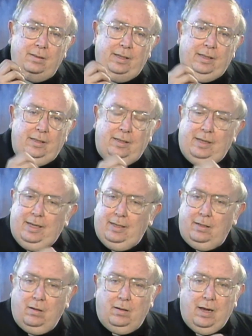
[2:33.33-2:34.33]
It need
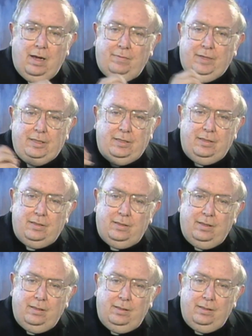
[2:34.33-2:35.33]
not have
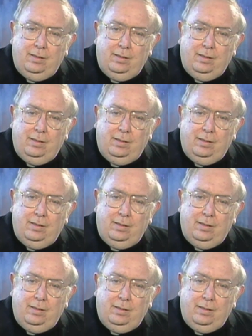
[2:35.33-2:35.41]
existed.